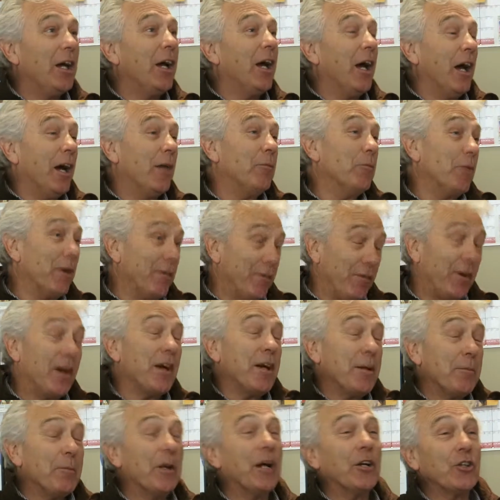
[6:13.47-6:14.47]
And we're
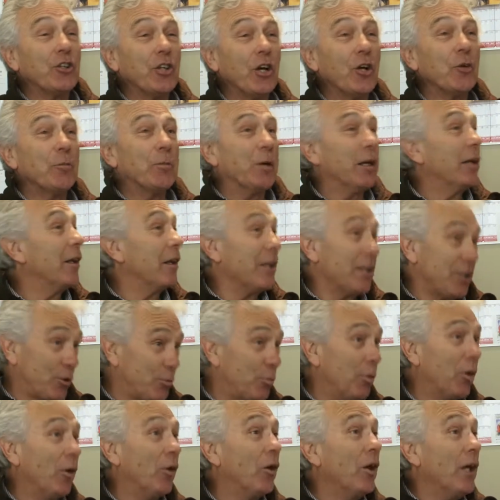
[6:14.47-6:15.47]
very much hoping that this
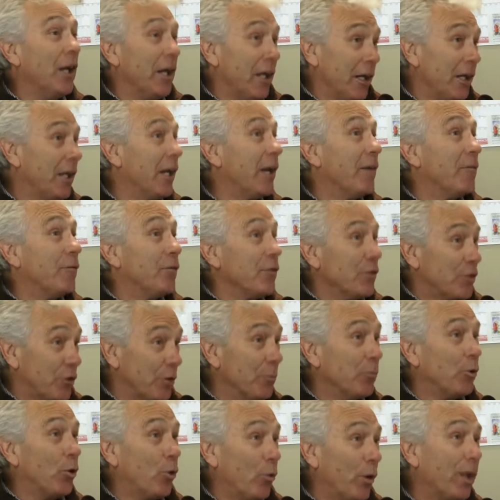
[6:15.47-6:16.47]
will give
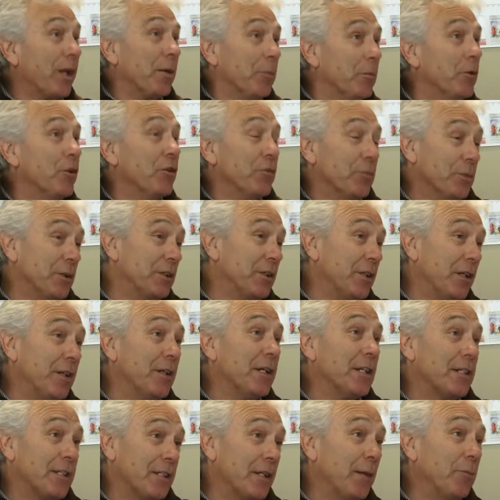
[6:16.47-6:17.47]
some quick movement in
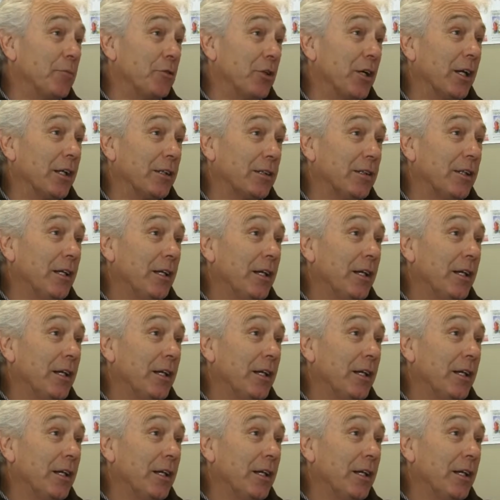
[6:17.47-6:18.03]
this subject.